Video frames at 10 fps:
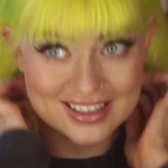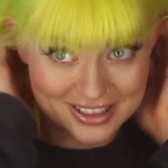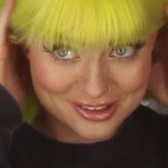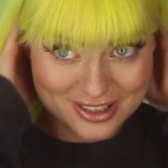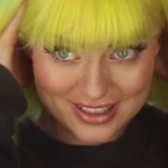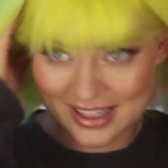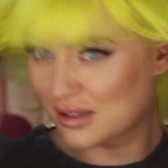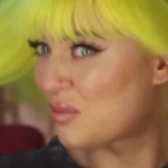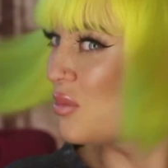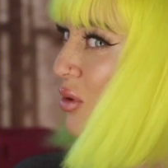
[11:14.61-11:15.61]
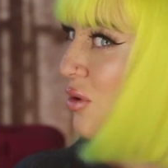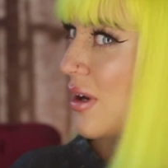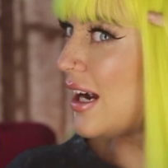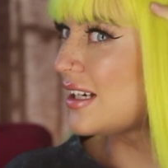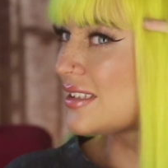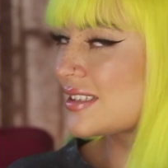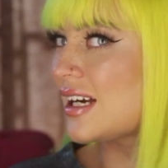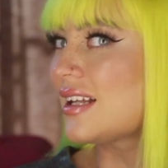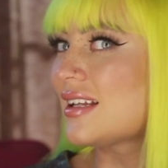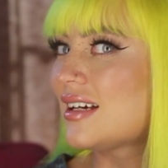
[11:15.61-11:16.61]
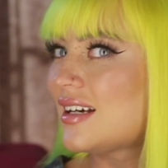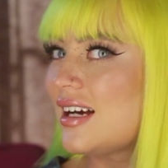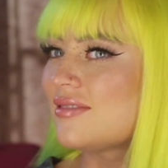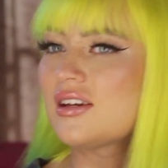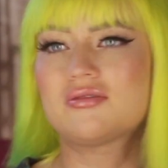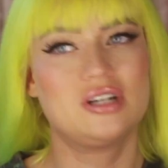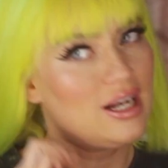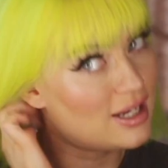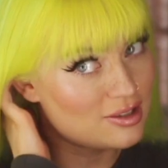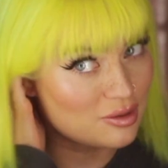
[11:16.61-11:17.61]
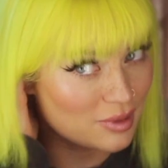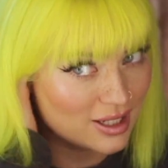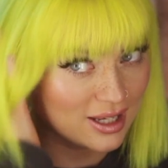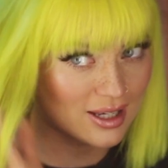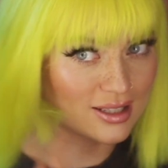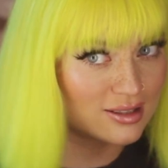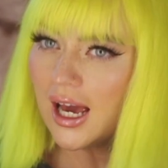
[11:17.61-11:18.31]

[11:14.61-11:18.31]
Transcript: Literally the brightest color I've ever had on my head.